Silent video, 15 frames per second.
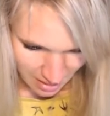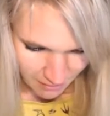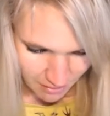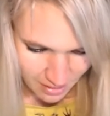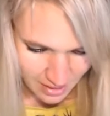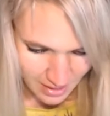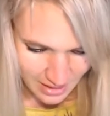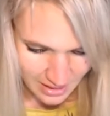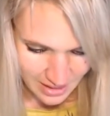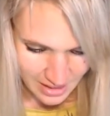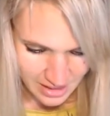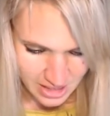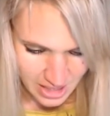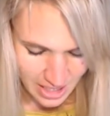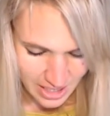Everything
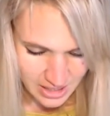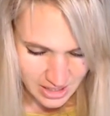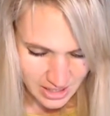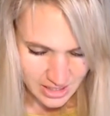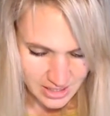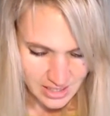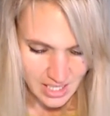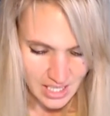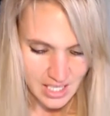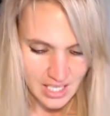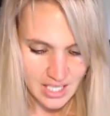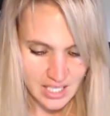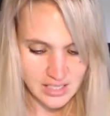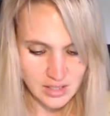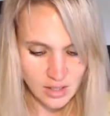that changes
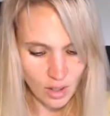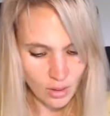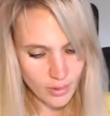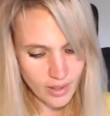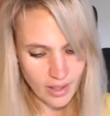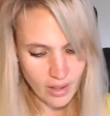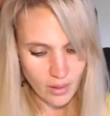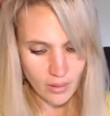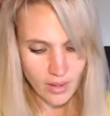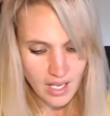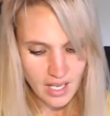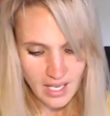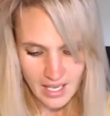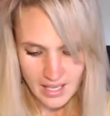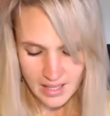is not
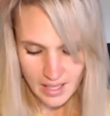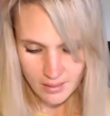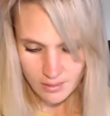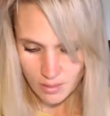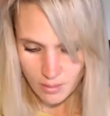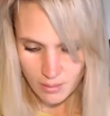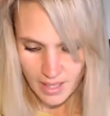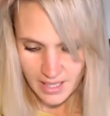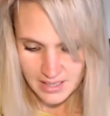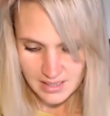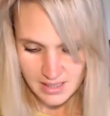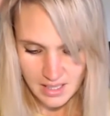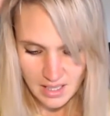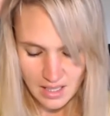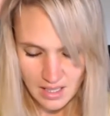real, and none
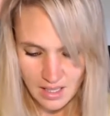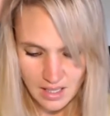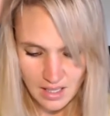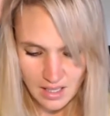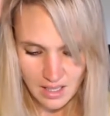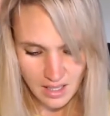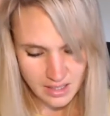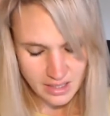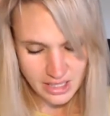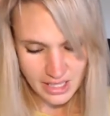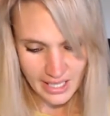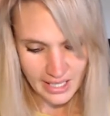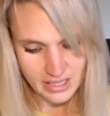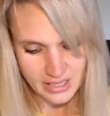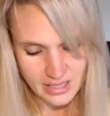remains
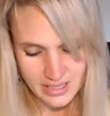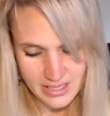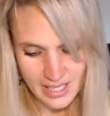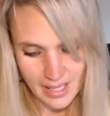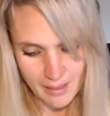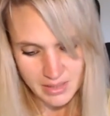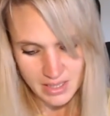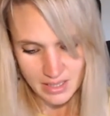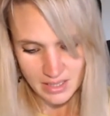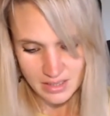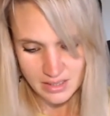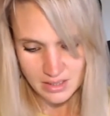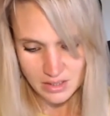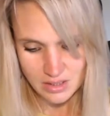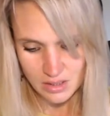unchanged is the
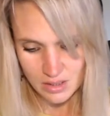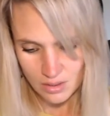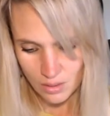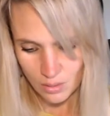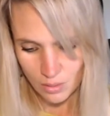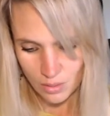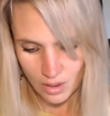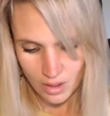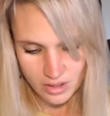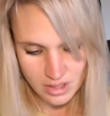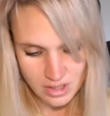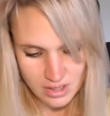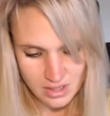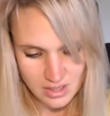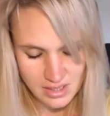emptiness. Do you call
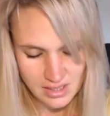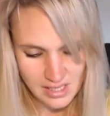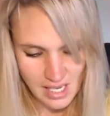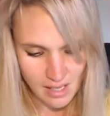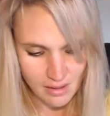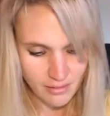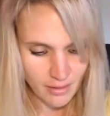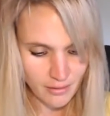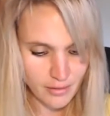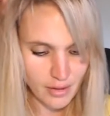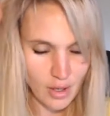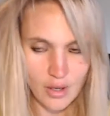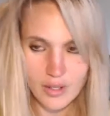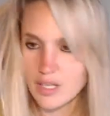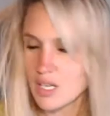consciousness self
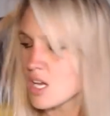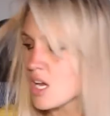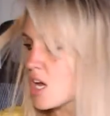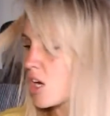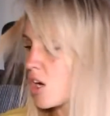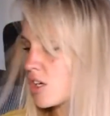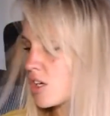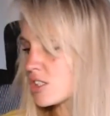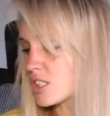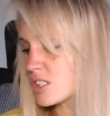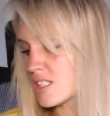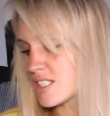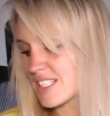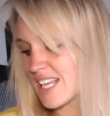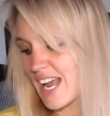of God?
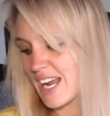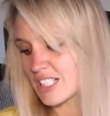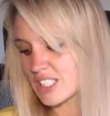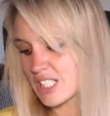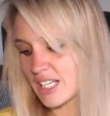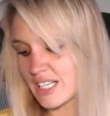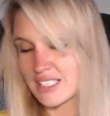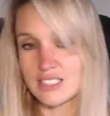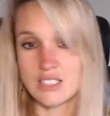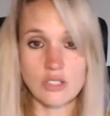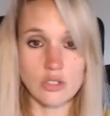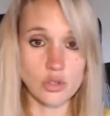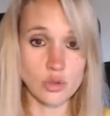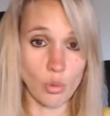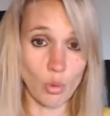Consciousness actually
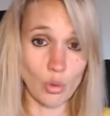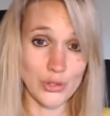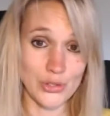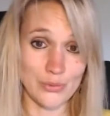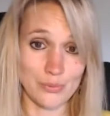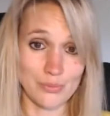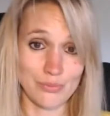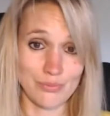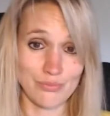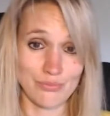isn't the source.